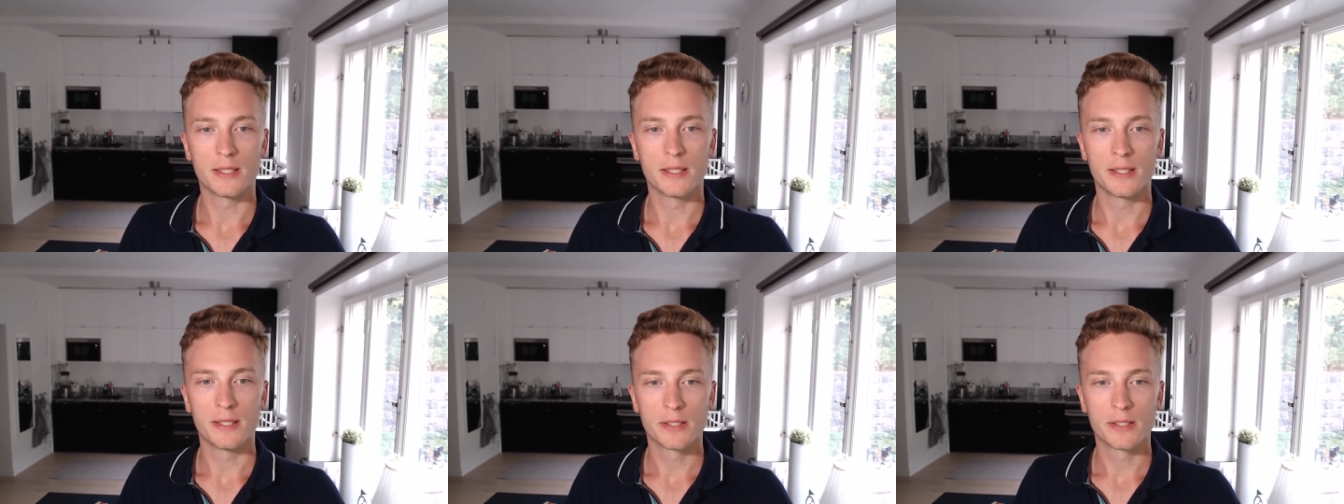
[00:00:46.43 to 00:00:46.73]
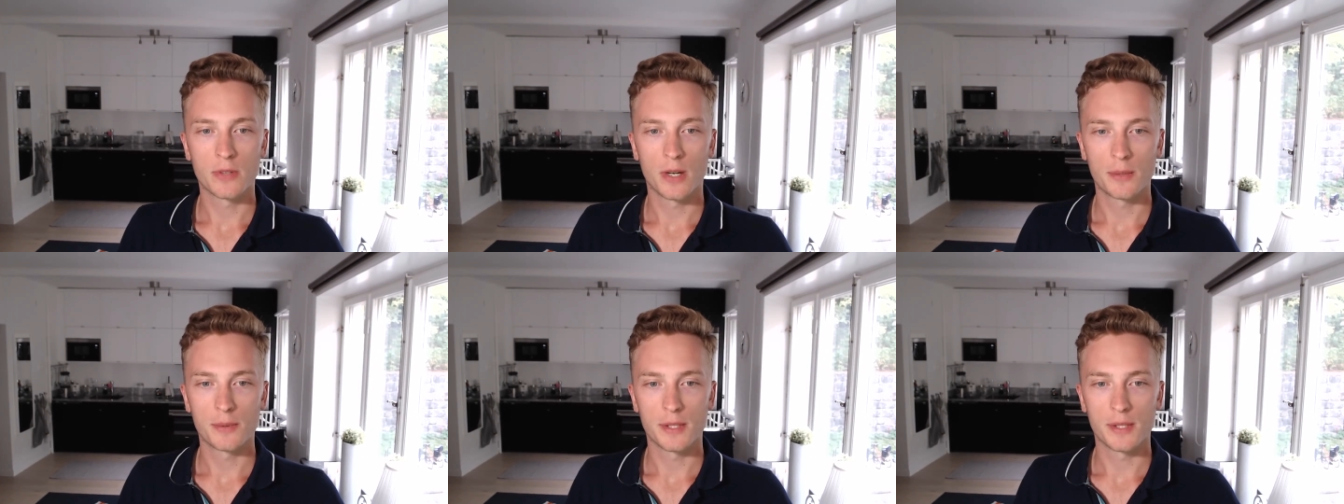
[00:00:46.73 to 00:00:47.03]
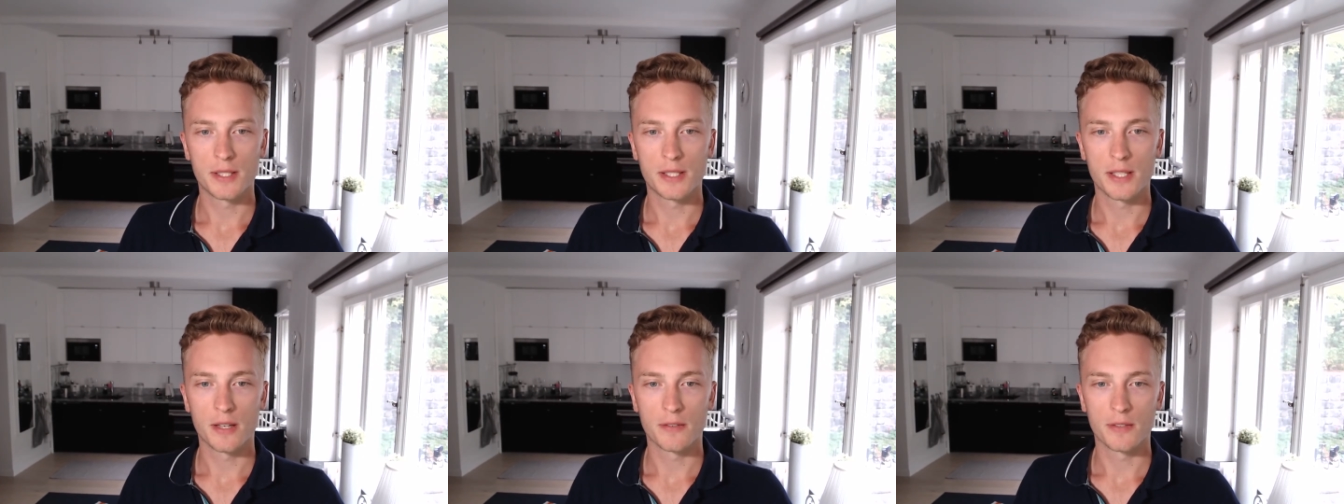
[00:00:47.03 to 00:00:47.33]
it describes
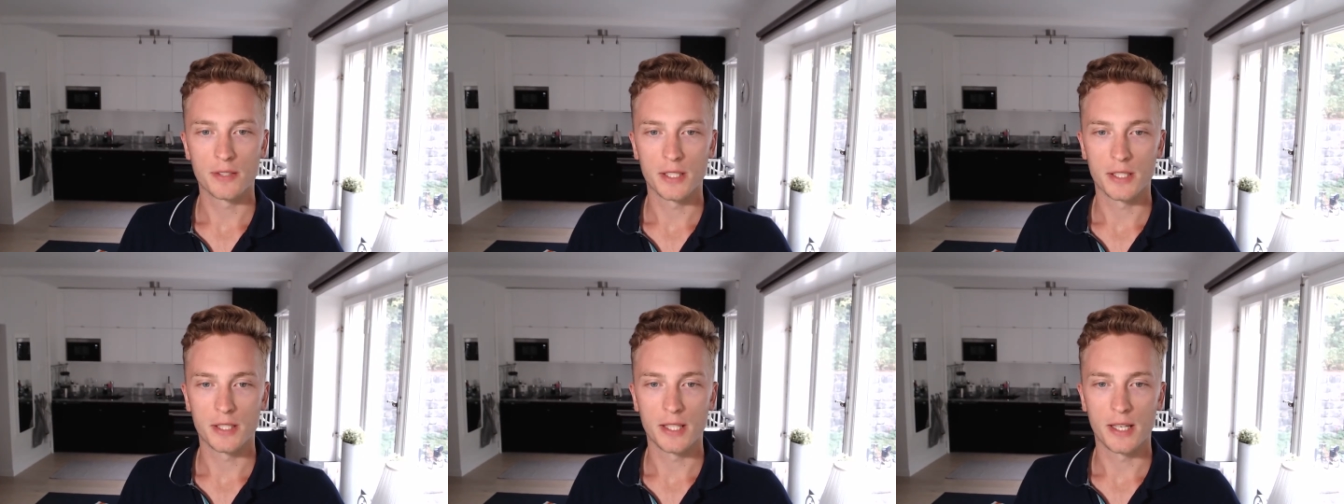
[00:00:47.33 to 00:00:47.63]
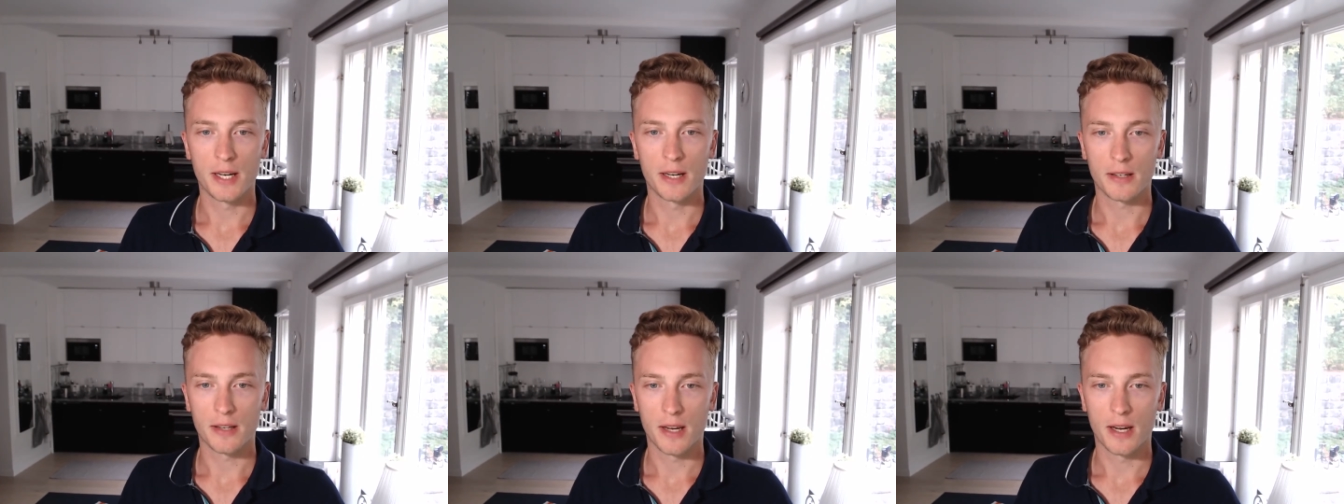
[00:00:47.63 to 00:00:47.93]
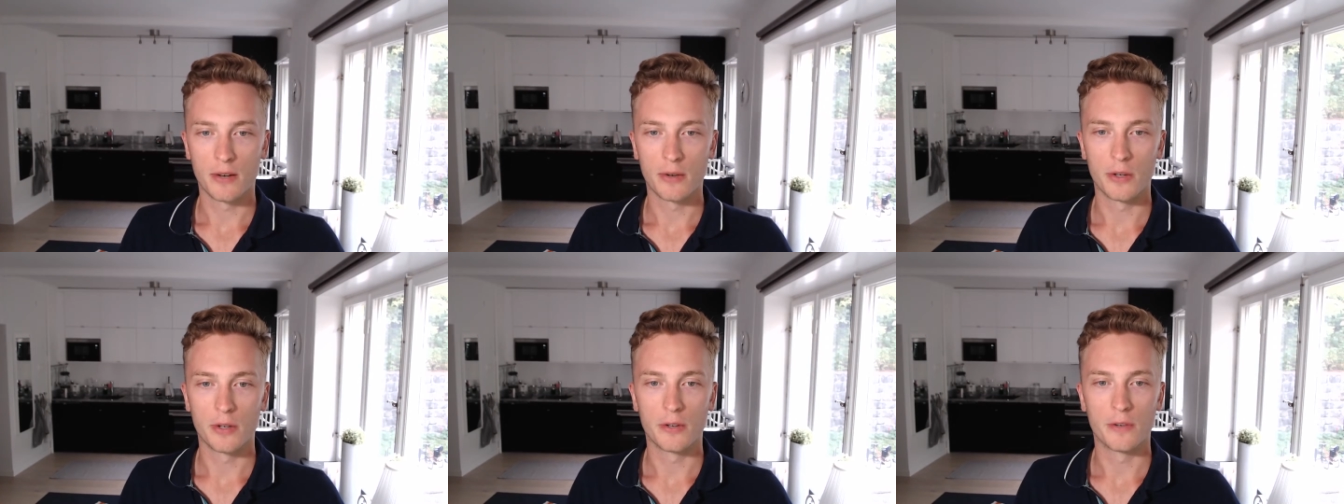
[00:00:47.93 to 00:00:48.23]
itself as a data
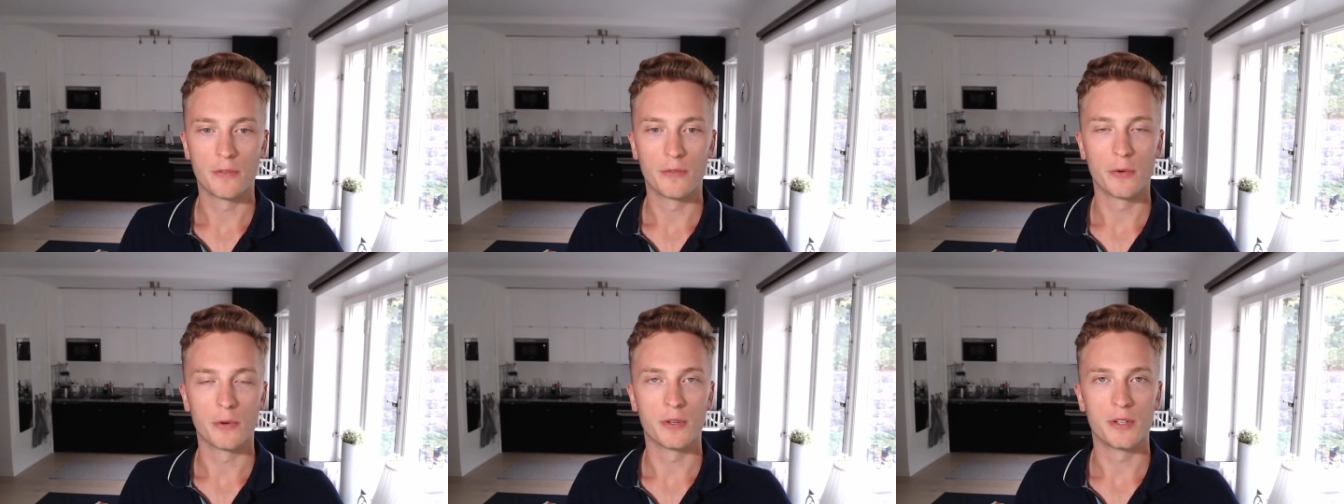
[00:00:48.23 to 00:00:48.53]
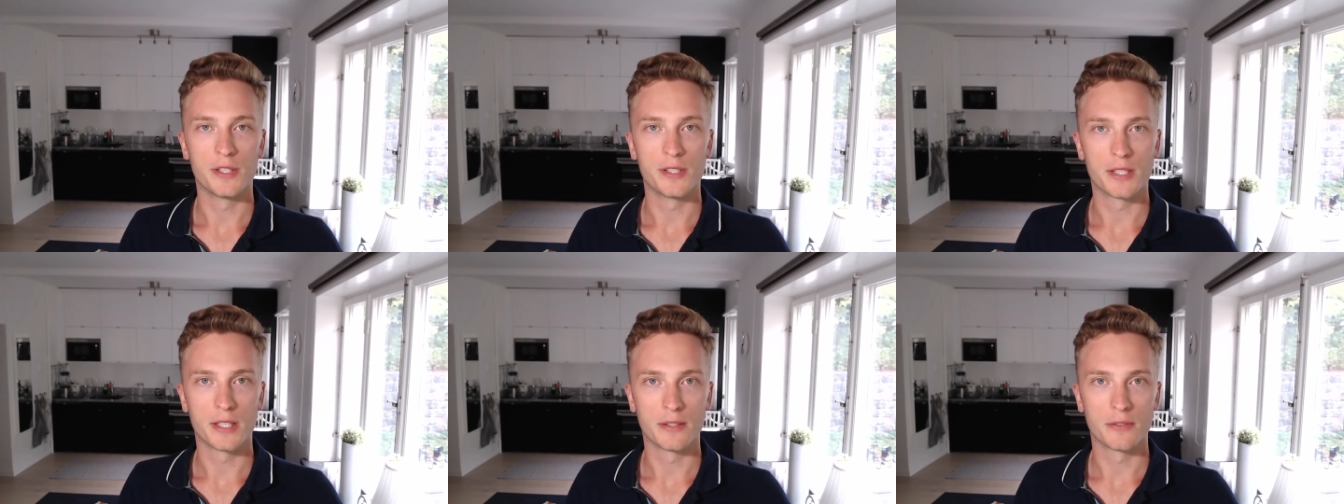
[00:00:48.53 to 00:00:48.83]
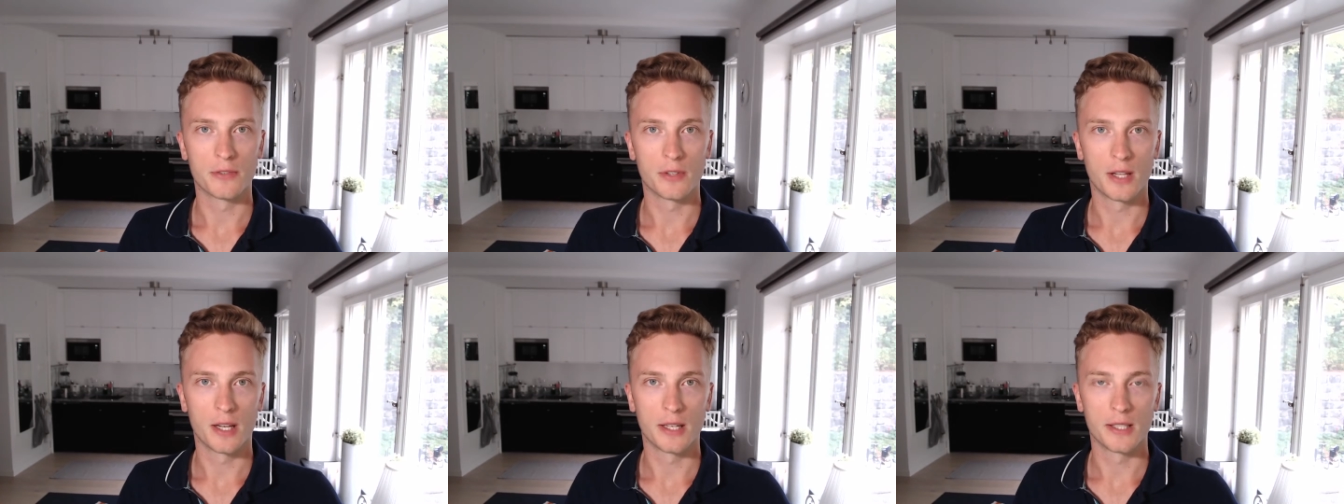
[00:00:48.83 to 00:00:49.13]
carrier for
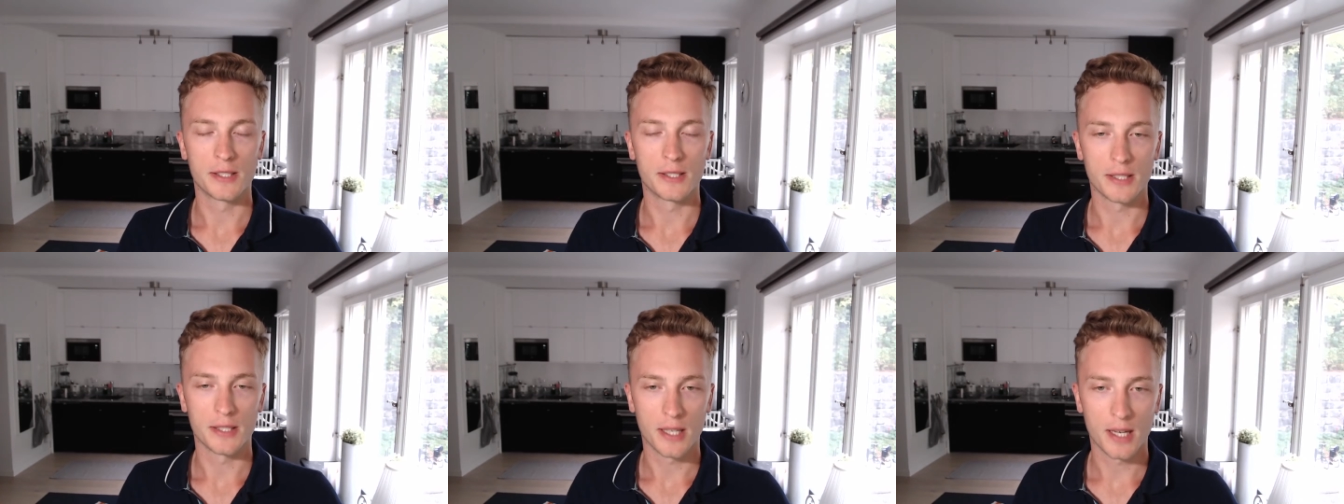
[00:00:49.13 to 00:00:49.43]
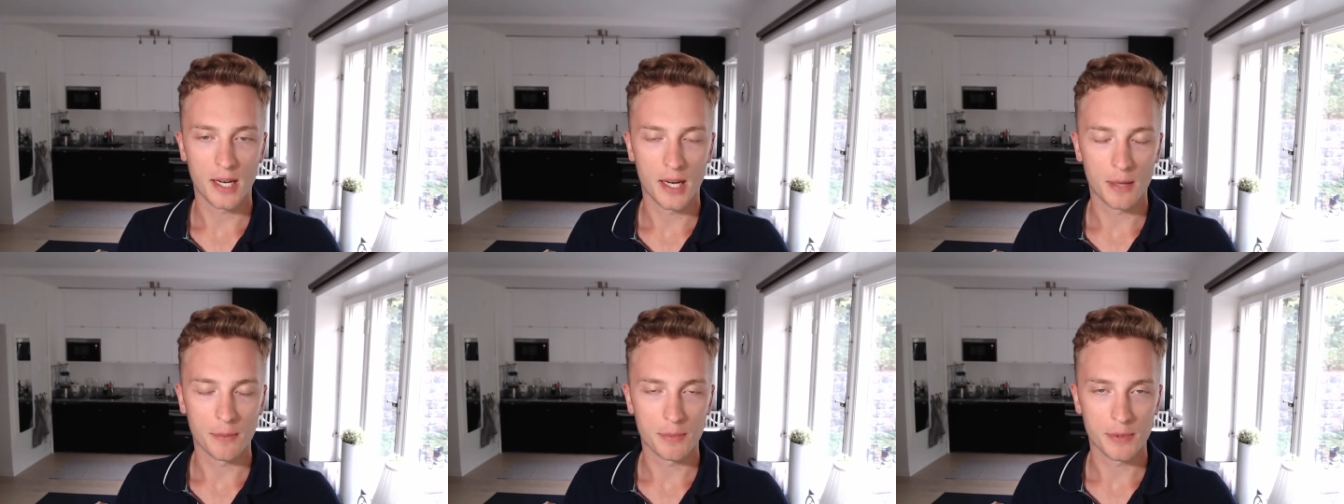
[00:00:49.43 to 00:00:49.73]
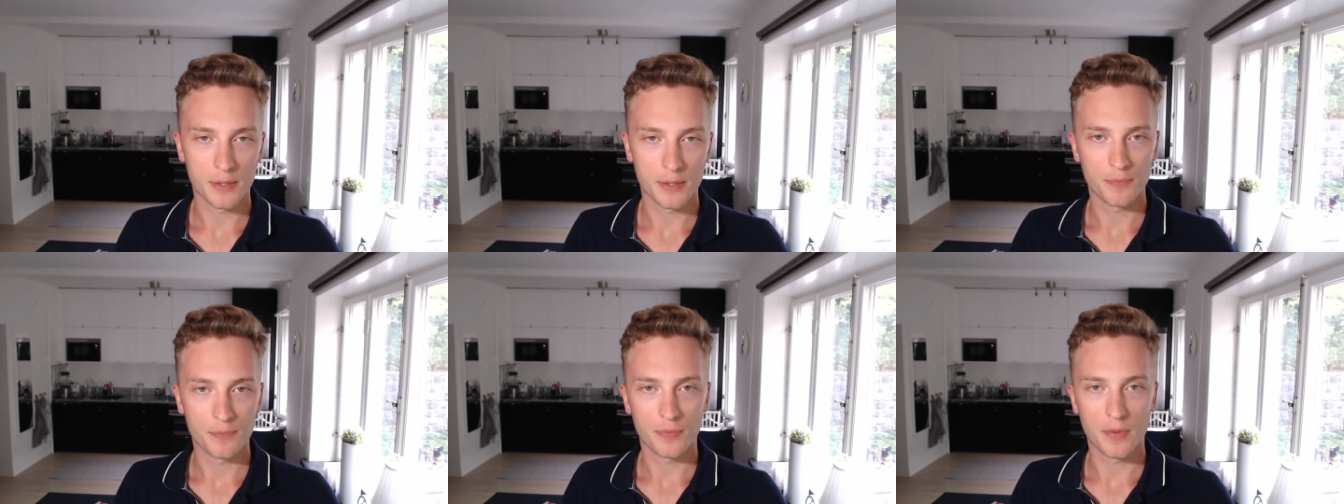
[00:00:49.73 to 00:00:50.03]
decentralized
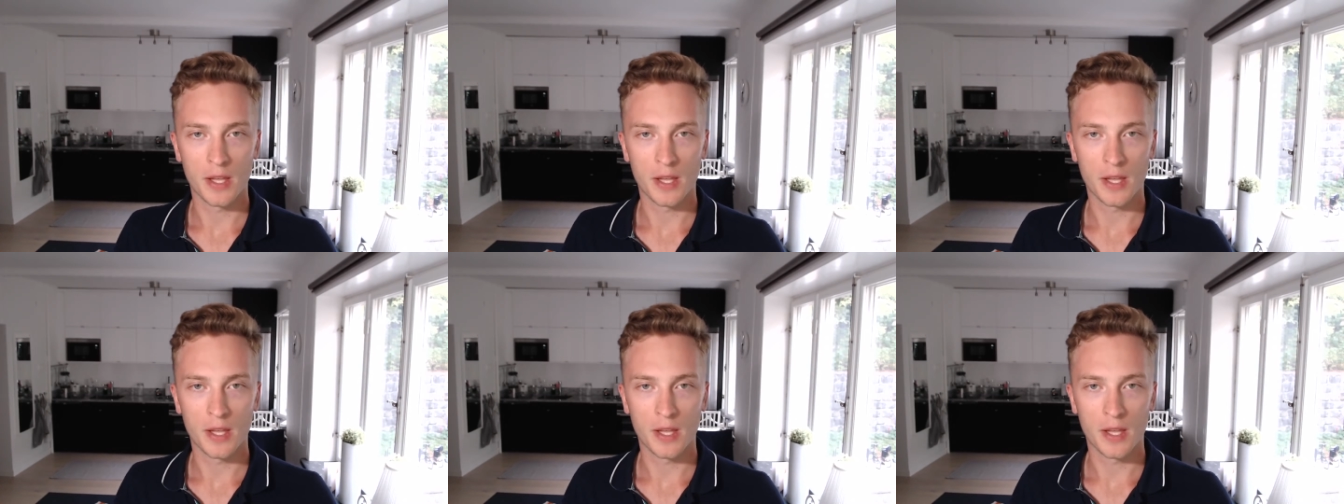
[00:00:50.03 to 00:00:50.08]
apps.